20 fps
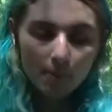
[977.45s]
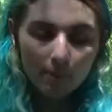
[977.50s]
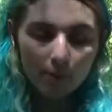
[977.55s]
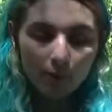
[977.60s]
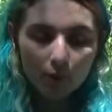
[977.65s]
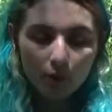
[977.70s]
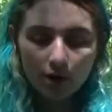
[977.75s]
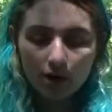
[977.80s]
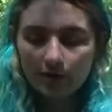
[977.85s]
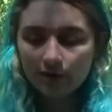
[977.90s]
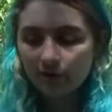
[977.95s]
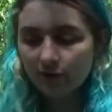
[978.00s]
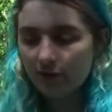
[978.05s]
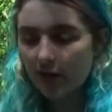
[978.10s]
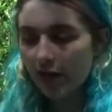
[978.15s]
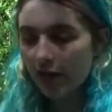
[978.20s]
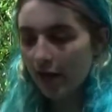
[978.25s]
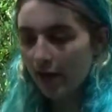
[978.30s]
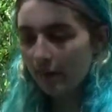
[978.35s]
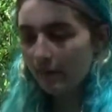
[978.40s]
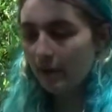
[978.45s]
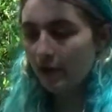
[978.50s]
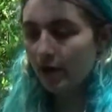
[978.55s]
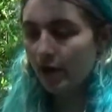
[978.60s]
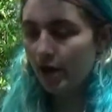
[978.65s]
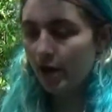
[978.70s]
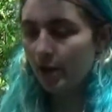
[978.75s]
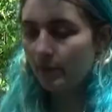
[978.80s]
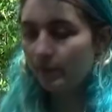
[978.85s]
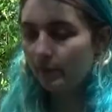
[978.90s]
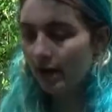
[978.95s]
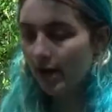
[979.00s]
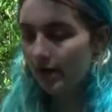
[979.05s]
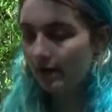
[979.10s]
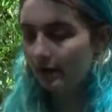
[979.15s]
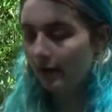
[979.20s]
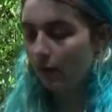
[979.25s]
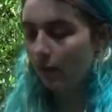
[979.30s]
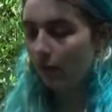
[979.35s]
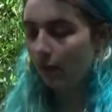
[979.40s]
But one of them
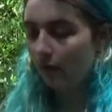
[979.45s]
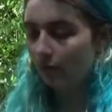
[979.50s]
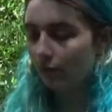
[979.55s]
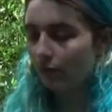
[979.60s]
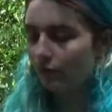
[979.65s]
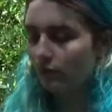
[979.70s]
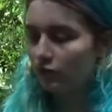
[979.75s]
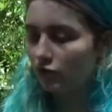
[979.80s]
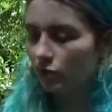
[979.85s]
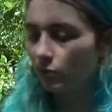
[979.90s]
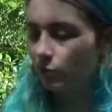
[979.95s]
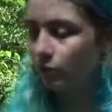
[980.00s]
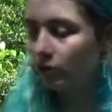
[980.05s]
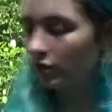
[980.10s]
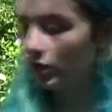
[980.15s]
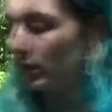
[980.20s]
got that white root syndrome, which